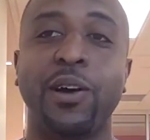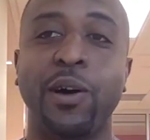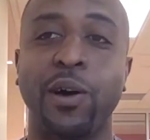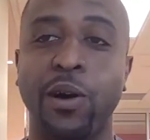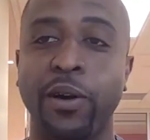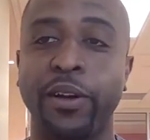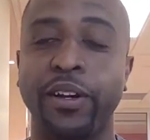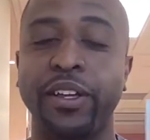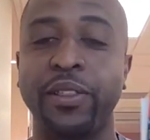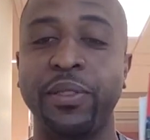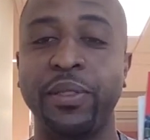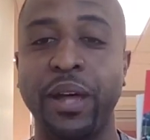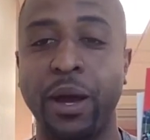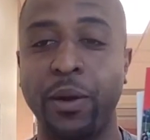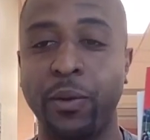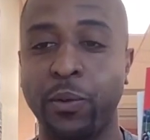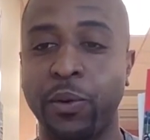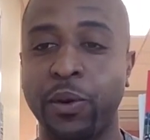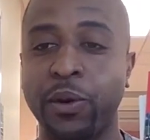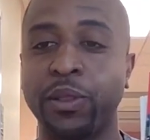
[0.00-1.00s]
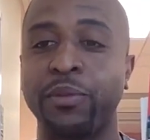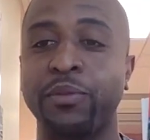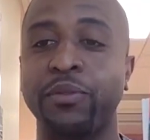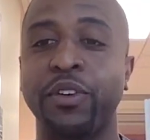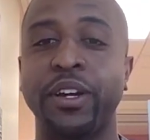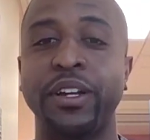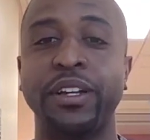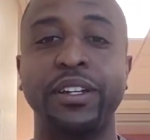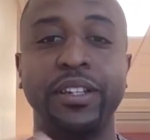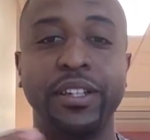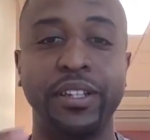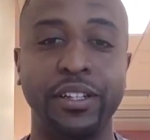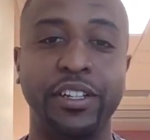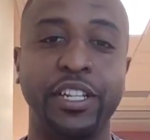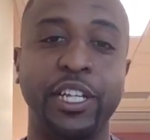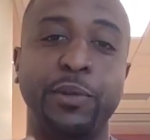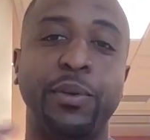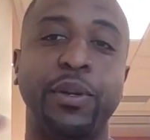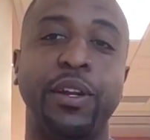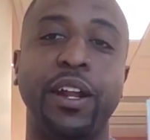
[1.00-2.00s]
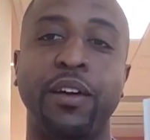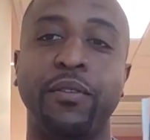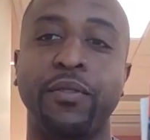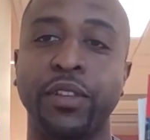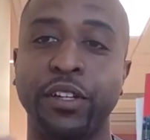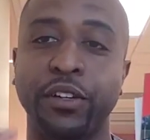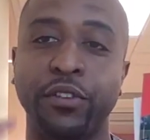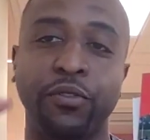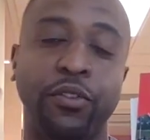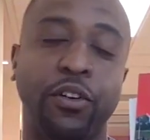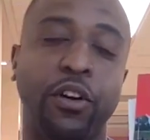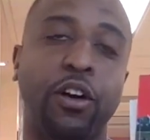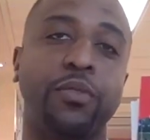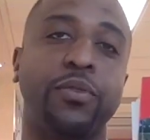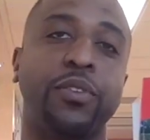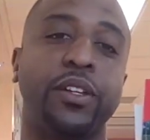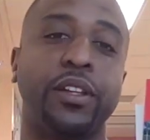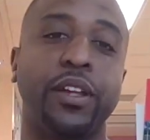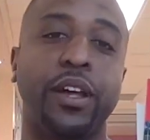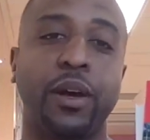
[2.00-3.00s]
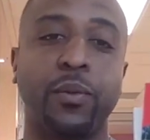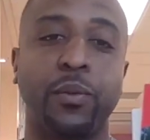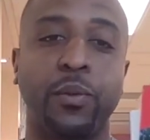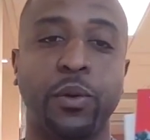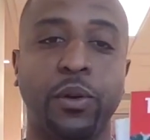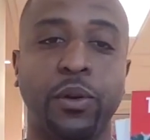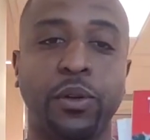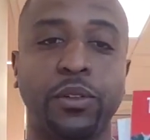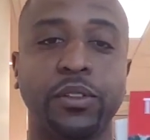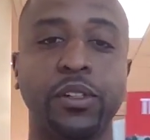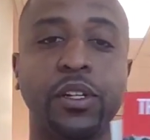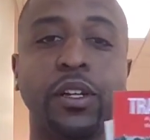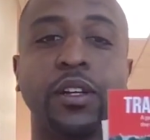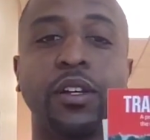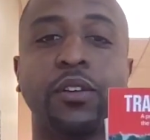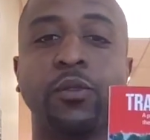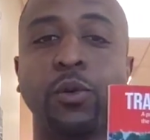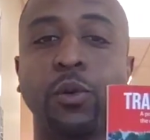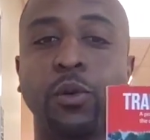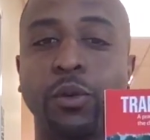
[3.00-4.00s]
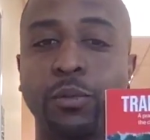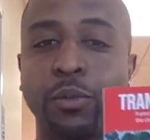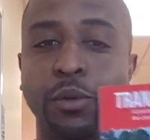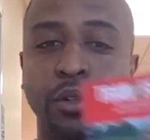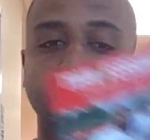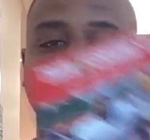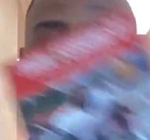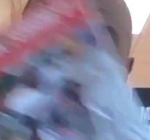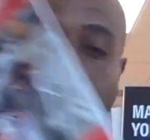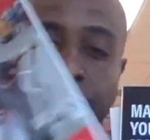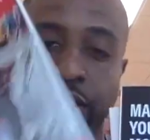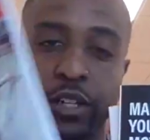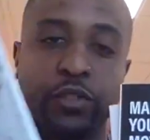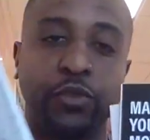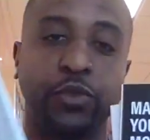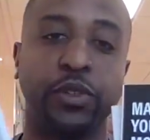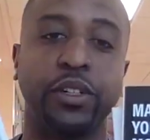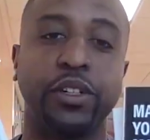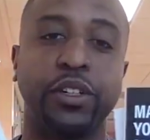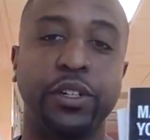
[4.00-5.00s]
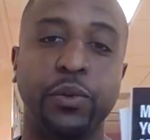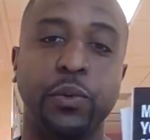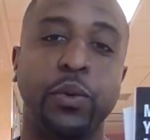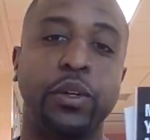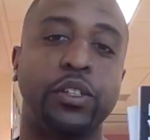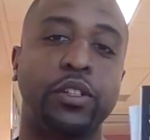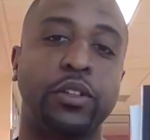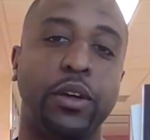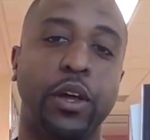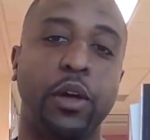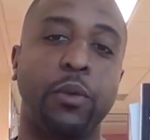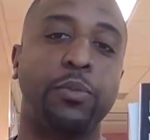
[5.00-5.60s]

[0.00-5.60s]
on in that world, and very knee deep and heavily involved in that world. Wrote a book like Transferring D1 to